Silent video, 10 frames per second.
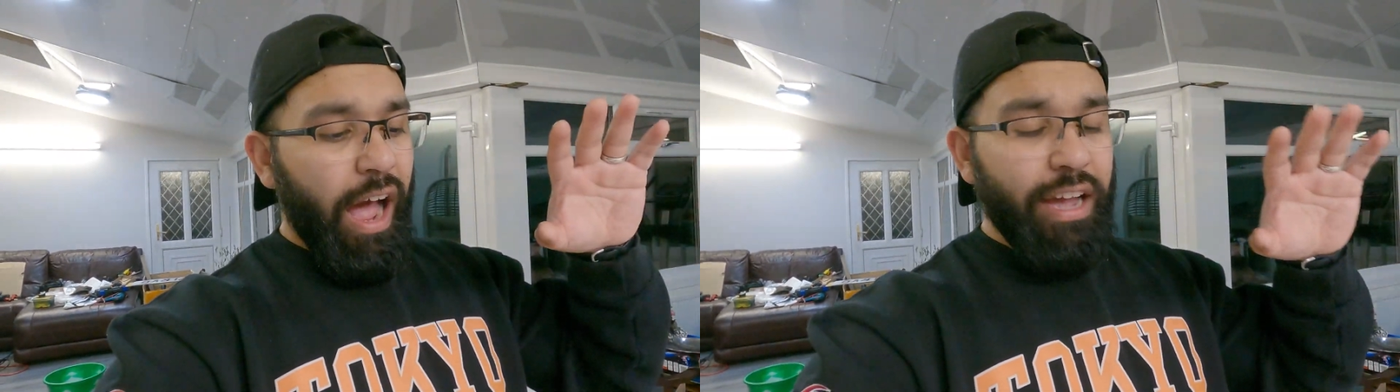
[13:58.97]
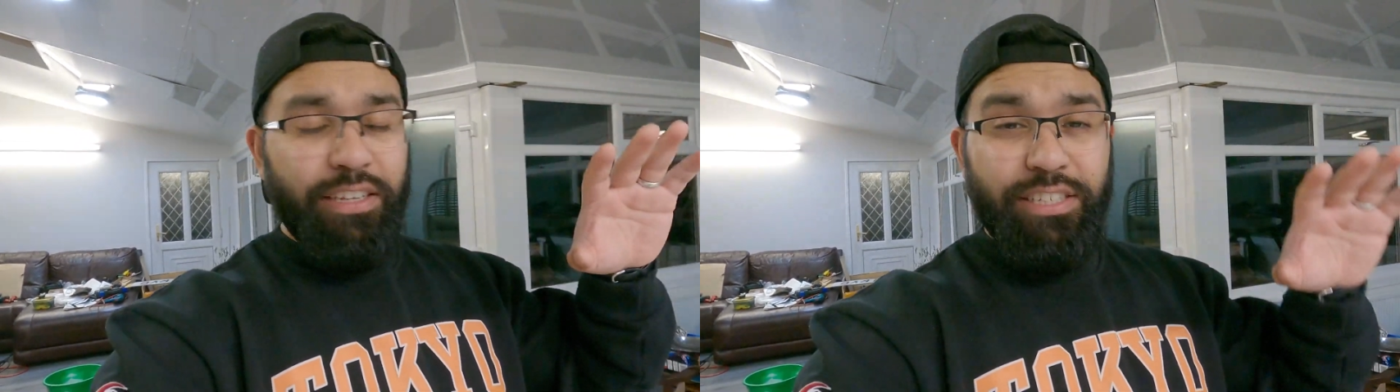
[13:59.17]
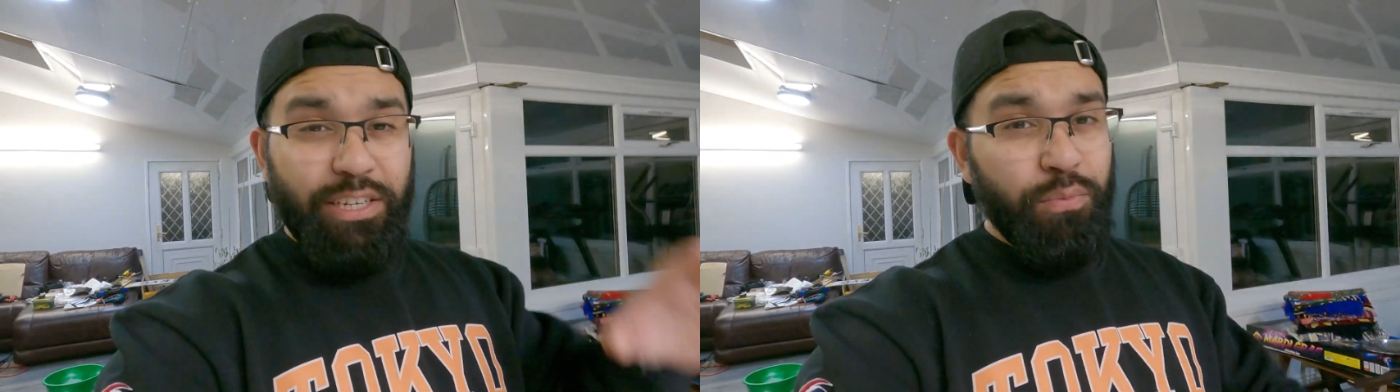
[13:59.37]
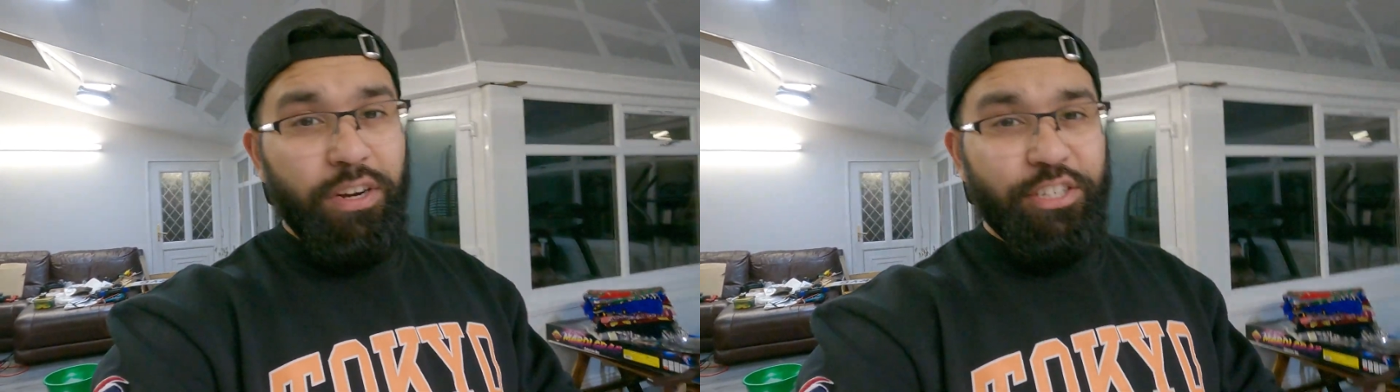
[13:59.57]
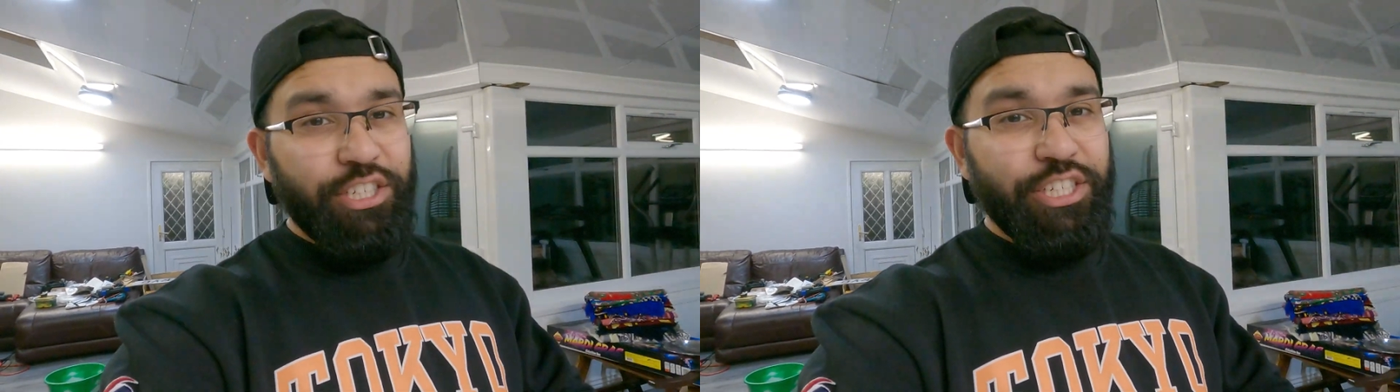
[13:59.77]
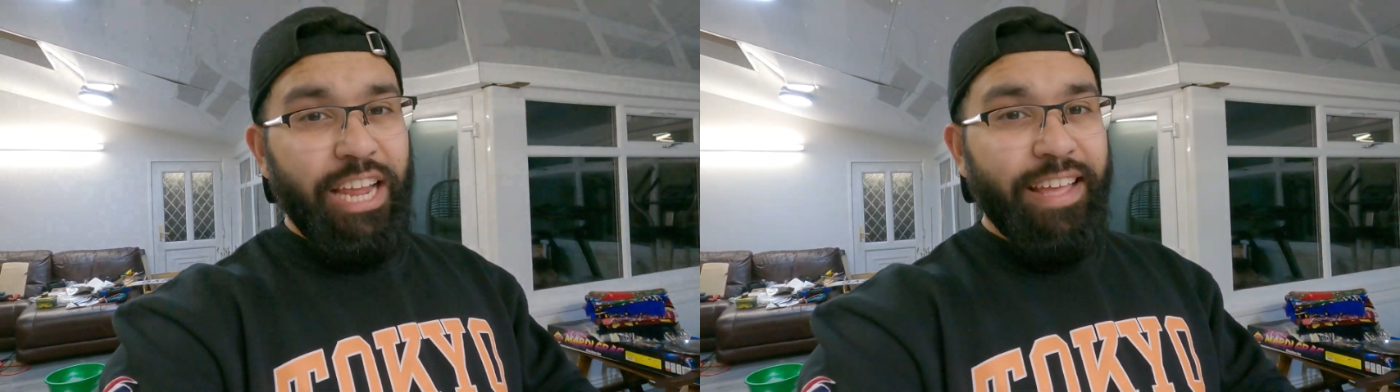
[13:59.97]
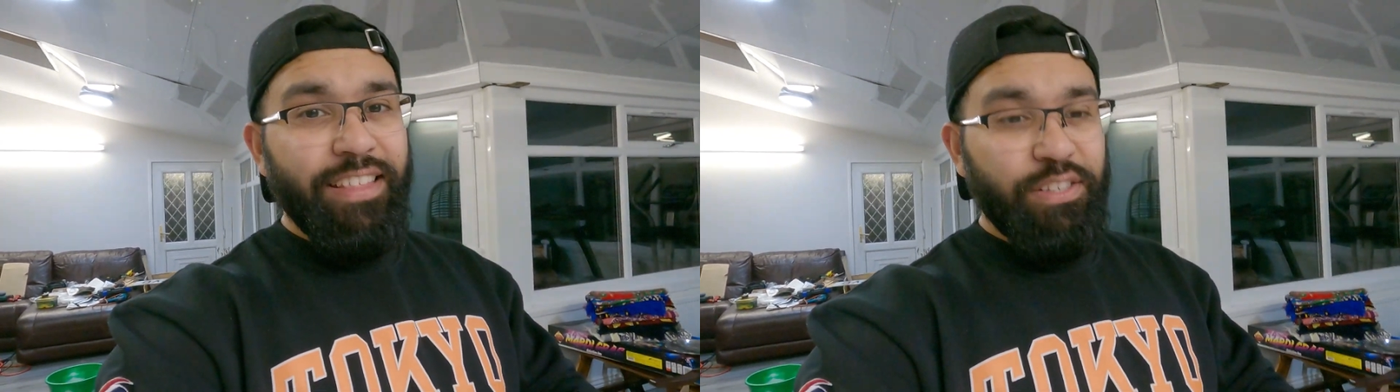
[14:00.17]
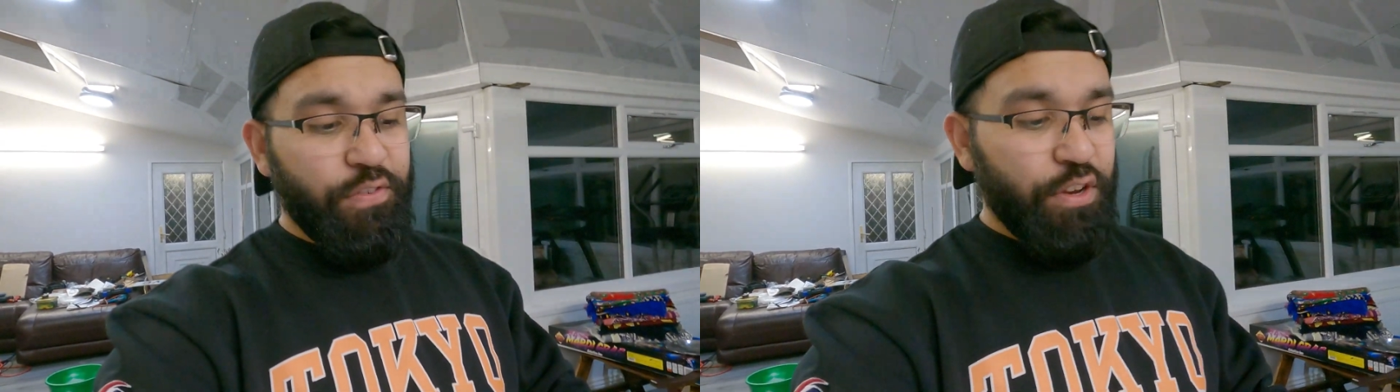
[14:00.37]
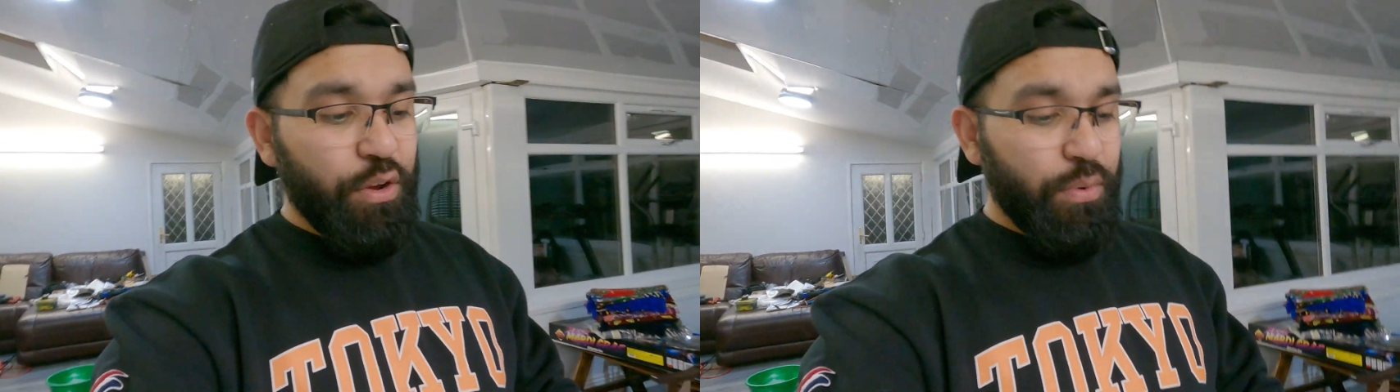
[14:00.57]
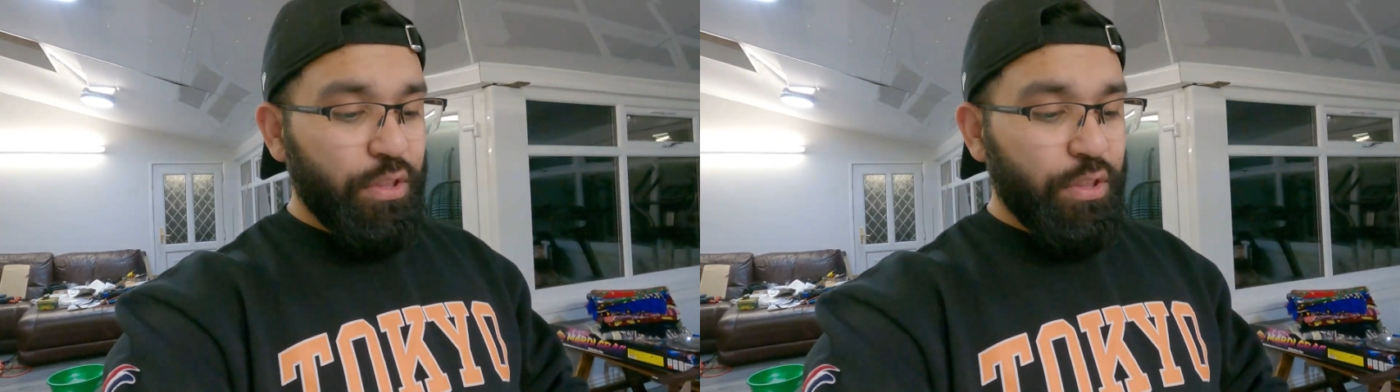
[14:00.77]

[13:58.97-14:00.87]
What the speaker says: I did want to just share this video